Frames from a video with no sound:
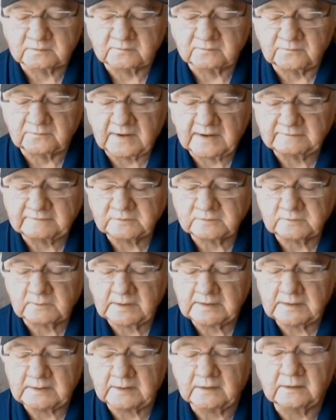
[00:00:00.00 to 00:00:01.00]
in 5
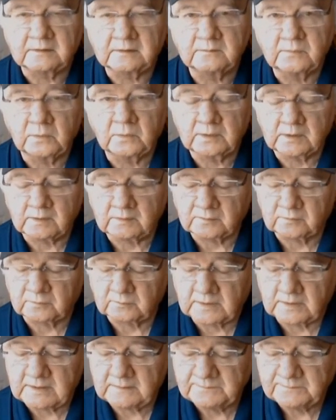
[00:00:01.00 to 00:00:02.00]
straight, hitting the board in
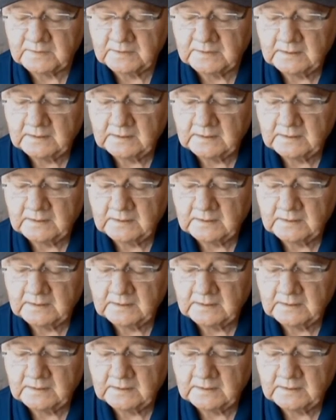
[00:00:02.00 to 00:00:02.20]
3,